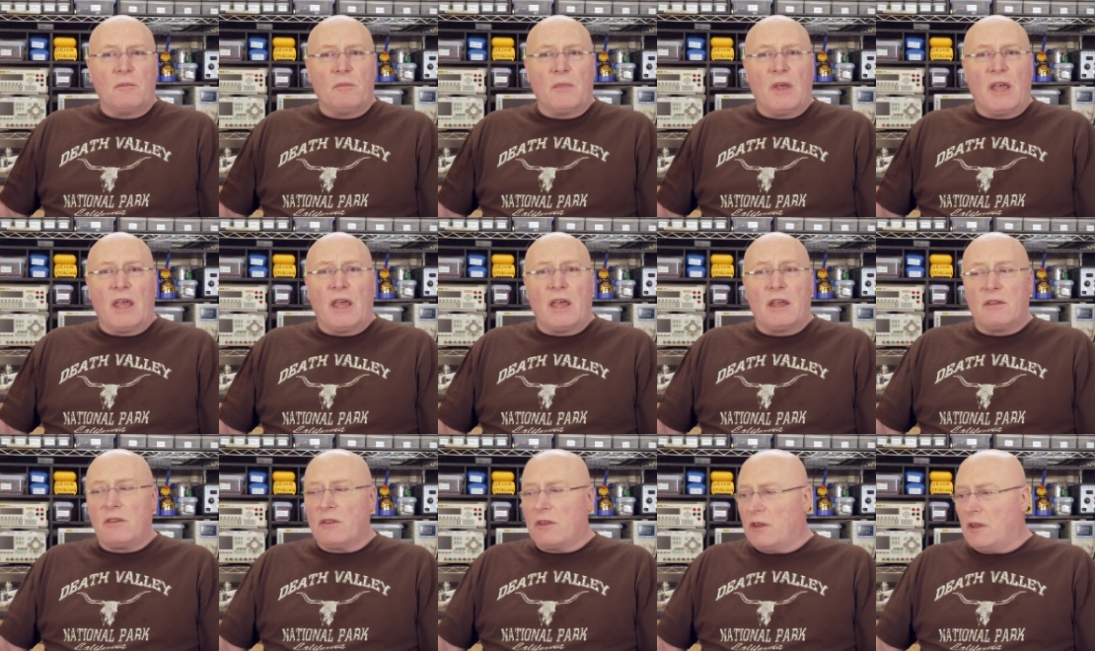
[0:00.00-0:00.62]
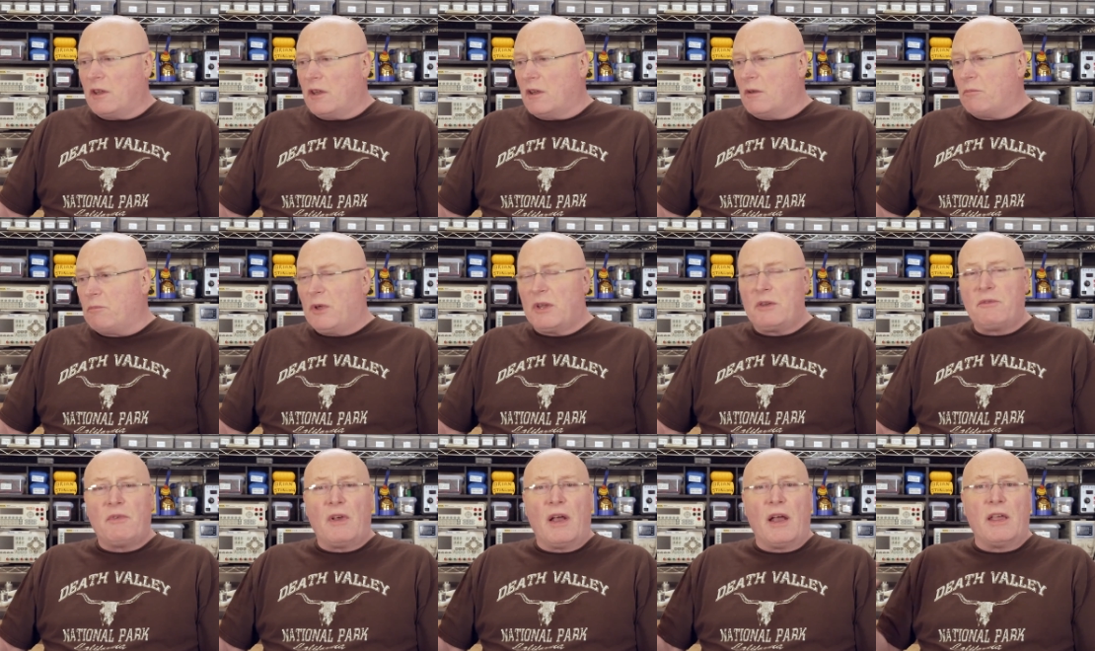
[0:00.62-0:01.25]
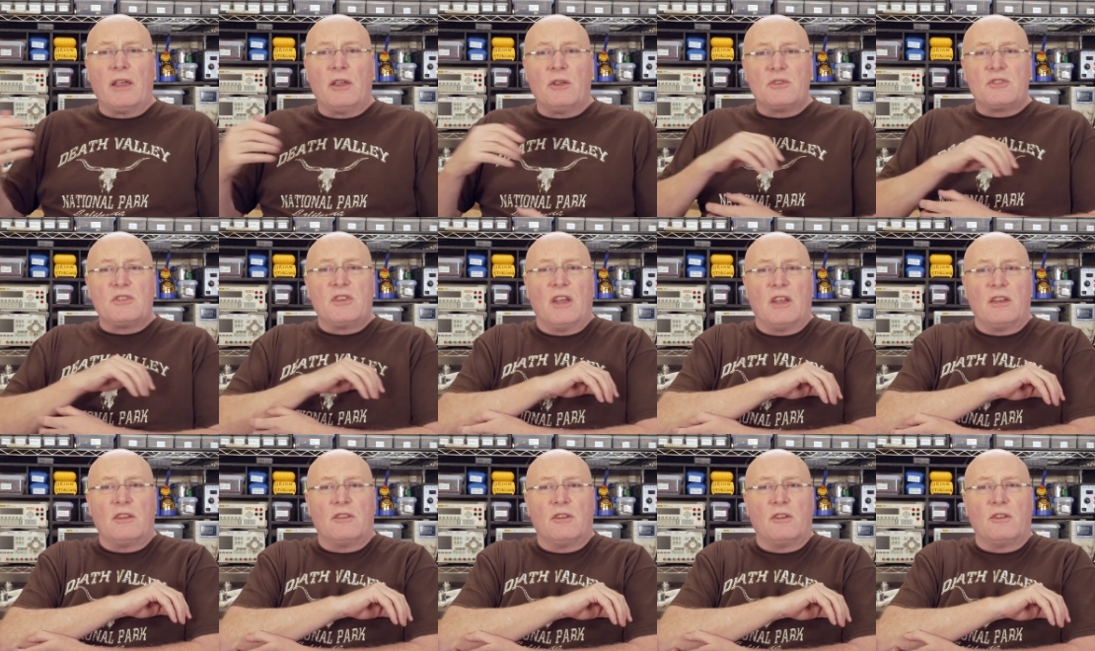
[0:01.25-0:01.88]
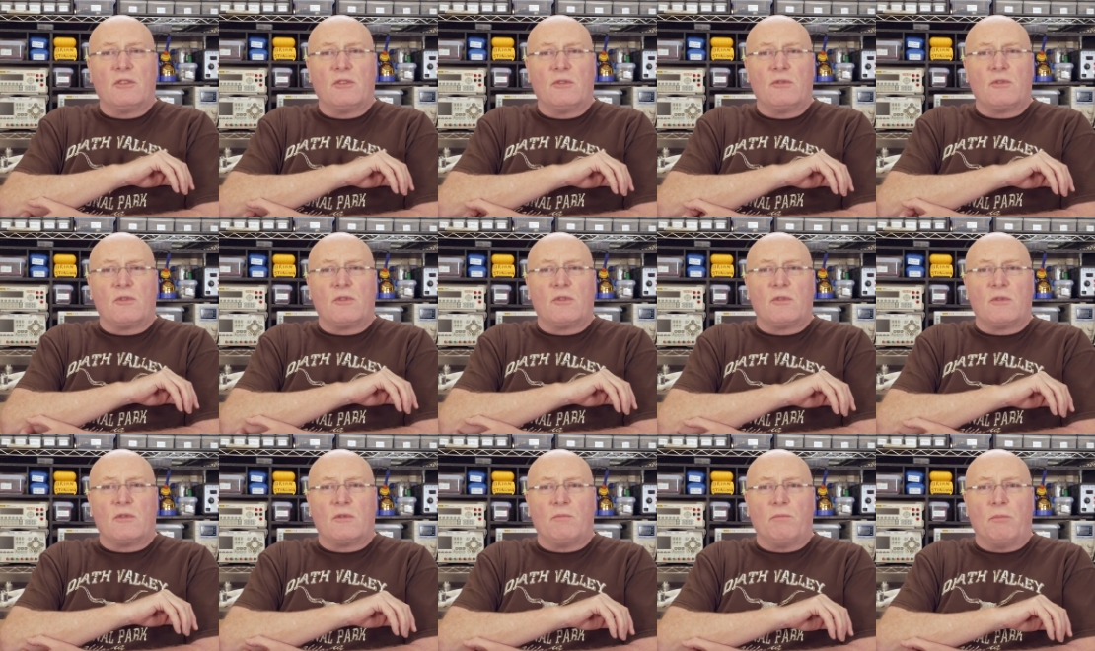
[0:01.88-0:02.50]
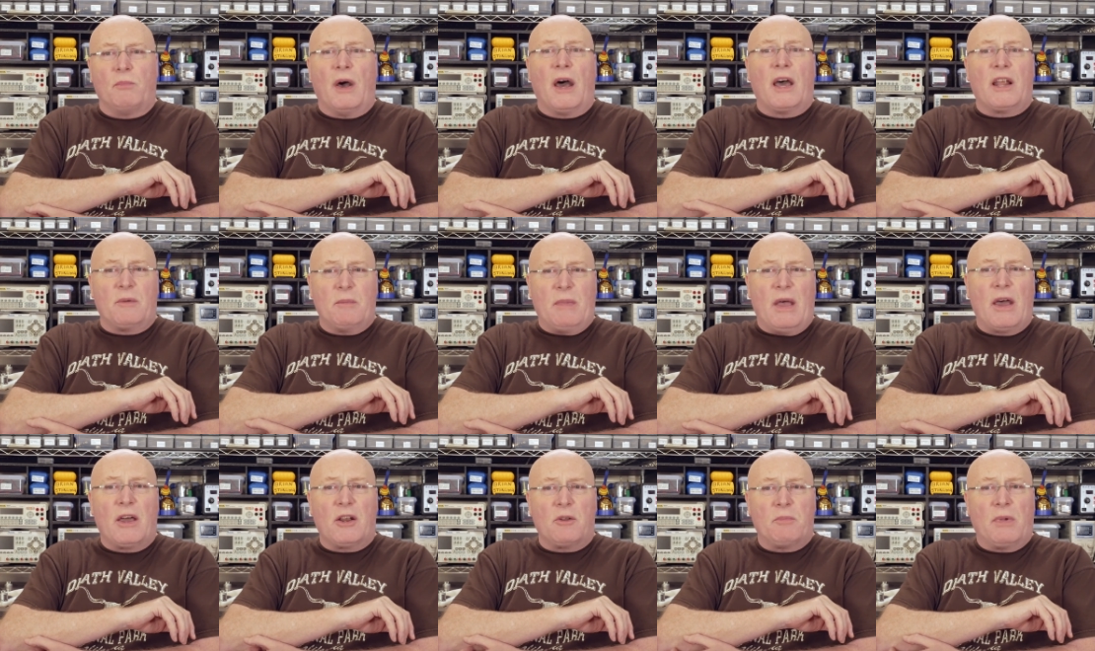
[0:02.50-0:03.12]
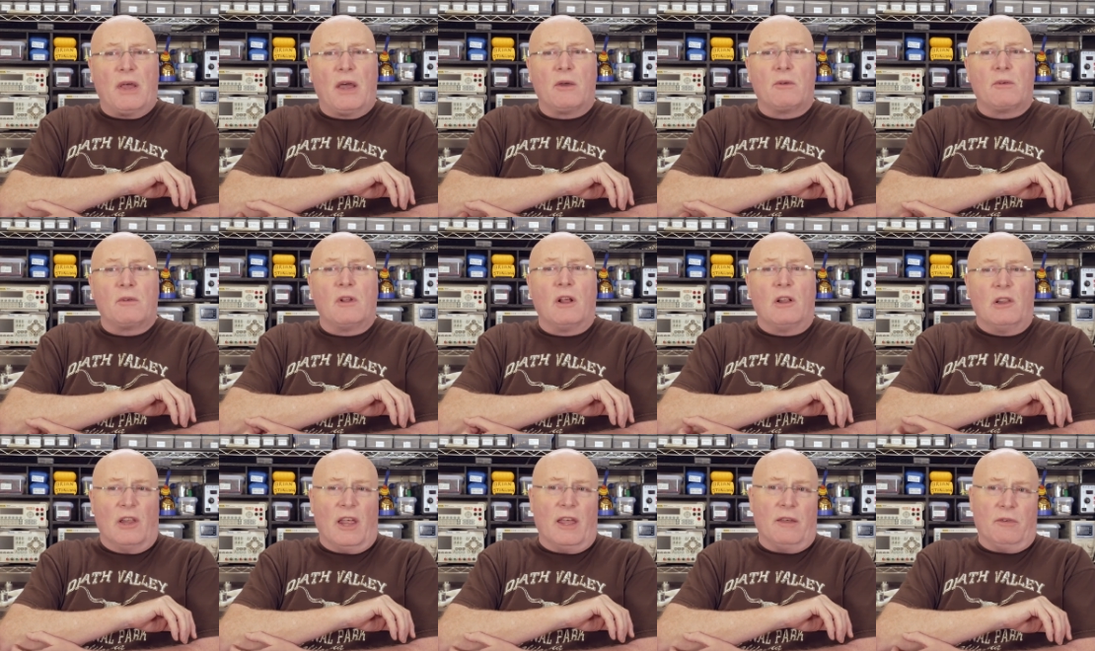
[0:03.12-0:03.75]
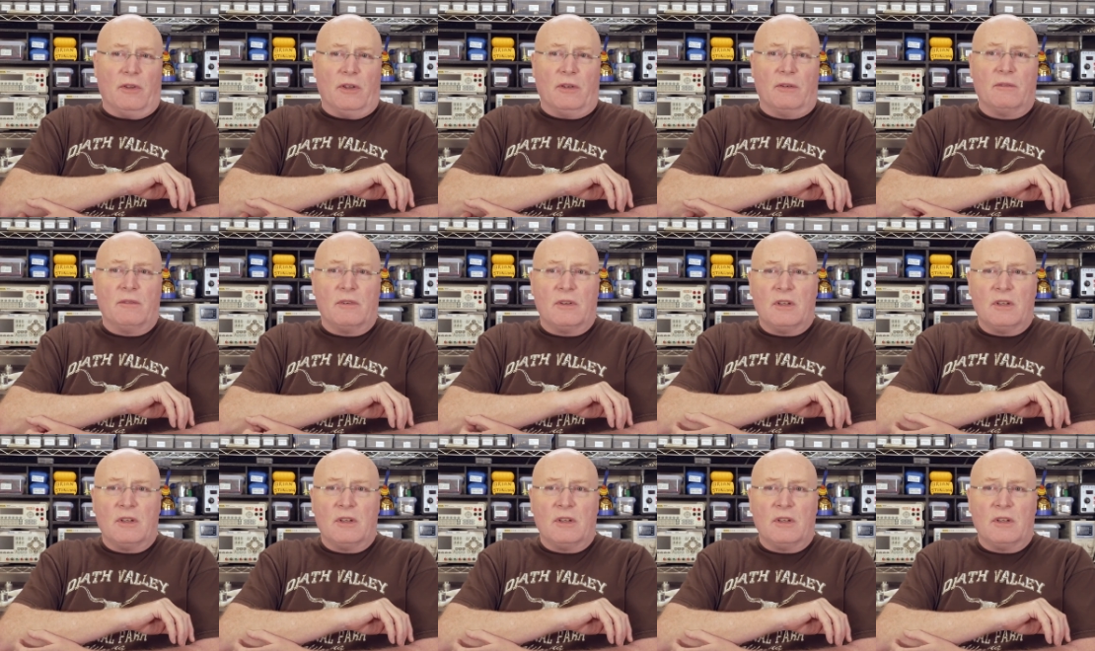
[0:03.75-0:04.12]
and the bit values tend to bottom out about 11.